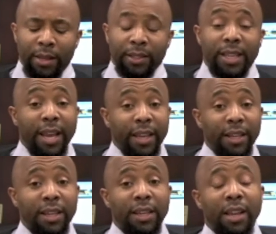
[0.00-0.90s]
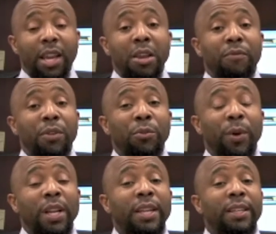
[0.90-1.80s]
Secondly, if you
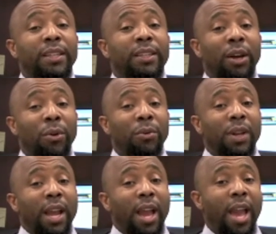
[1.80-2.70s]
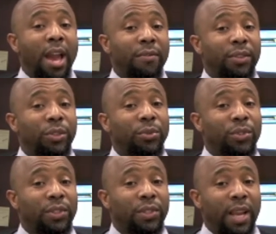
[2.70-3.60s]
really don't have to
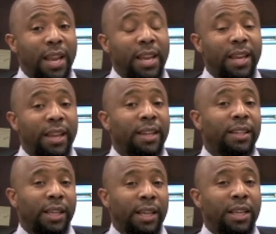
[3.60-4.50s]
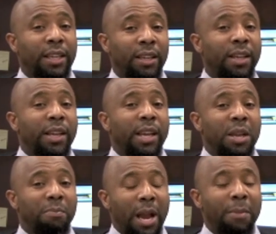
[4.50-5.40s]
say anything,
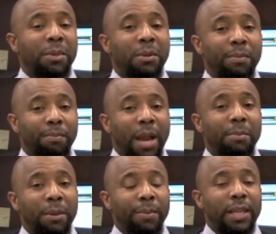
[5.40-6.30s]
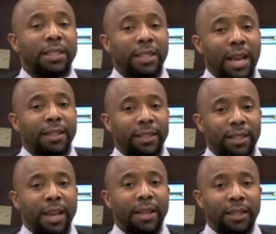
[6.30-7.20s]
it might be best not to
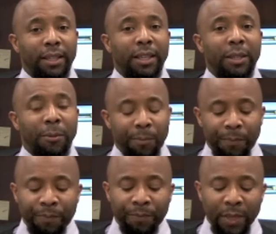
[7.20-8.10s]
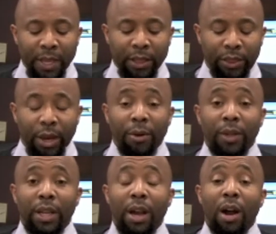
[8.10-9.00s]
say anything.
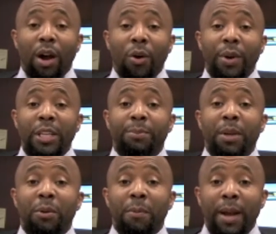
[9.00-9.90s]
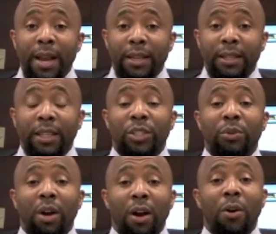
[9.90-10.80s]
Thirdly, always be reminded that
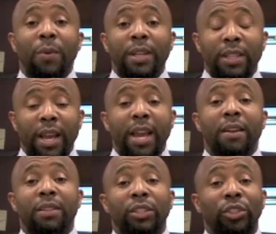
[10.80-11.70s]
you always have the